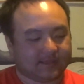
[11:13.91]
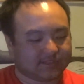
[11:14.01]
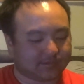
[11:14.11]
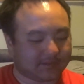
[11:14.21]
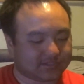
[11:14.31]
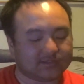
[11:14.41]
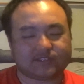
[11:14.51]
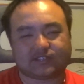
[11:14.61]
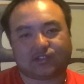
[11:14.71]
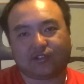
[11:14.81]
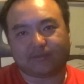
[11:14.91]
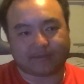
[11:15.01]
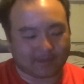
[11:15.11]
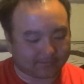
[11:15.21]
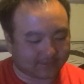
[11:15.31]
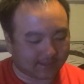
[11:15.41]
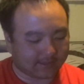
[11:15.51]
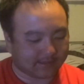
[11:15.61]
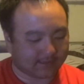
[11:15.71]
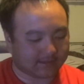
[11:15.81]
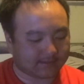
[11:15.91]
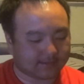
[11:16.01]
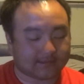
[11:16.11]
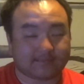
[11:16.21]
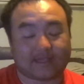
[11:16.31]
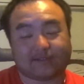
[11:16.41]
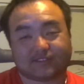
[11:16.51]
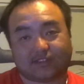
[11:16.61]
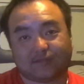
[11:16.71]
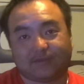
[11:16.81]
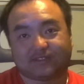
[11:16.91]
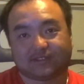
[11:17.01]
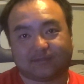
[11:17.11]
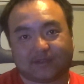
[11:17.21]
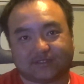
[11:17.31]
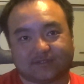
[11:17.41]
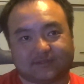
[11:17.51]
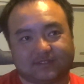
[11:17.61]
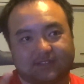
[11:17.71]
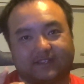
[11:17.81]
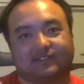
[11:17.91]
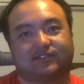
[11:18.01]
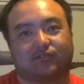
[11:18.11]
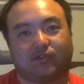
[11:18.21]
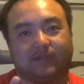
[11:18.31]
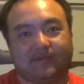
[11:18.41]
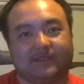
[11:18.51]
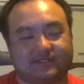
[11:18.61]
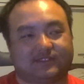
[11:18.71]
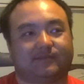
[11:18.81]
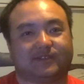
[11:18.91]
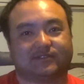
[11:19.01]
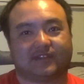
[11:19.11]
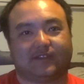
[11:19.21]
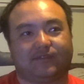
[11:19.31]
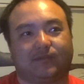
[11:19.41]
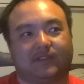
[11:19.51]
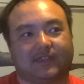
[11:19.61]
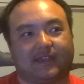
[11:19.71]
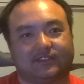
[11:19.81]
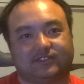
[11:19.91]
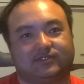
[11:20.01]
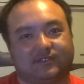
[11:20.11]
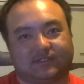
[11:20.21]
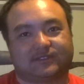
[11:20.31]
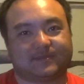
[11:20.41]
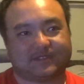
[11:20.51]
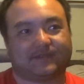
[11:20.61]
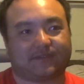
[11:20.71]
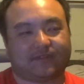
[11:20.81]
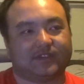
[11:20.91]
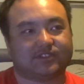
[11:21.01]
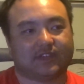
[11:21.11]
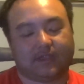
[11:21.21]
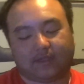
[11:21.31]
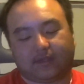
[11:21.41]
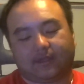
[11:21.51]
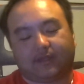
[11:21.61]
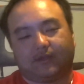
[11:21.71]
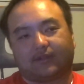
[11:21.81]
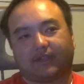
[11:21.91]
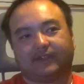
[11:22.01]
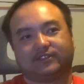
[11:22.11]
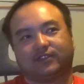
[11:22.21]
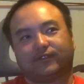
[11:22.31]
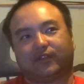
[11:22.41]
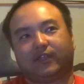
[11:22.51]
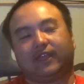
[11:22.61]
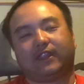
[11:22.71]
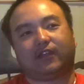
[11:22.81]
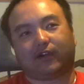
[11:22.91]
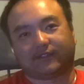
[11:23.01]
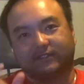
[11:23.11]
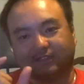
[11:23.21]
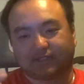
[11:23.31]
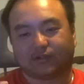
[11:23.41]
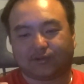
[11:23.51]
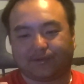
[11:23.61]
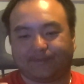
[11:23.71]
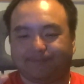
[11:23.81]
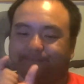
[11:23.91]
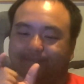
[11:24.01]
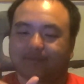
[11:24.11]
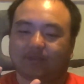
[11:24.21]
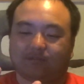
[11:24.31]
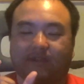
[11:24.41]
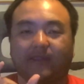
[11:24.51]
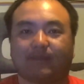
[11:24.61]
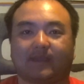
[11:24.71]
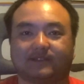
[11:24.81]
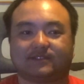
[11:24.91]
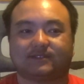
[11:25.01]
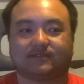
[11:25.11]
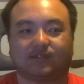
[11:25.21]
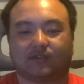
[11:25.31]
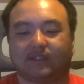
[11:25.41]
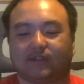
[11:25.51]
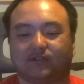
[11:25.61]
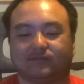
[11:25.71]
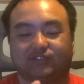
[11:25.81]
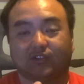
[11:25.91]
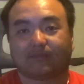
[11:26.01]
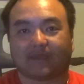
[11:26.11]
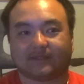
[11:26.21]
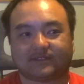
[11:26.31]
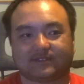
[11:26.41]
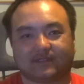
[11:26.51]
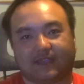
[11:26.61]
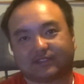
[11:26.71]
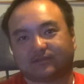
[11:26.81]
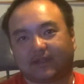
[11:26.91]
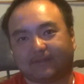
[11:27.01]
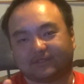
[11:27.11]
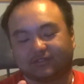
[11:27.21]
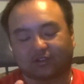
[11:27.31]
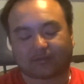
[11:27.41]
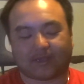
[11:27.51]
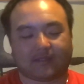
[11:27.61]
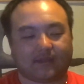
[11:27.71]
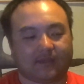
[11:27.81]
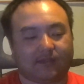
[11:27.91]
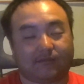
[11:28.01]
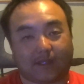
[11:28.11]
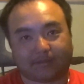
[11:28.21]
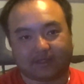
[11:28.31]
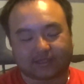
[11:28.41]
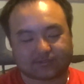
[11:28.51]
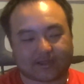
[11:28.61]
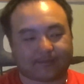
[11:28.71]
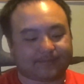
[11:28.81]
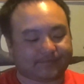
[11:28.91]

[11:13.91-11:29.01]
So as soon as he told me about that, that was another piece of the puzzle. See, that is three pieces of the puzzle now, if you want to catch the specific fish. Okay, so they're hitting on these little crankbaits, or little jerkbaits. X-Wrap is a jerkbait. Rapala X-Wrap.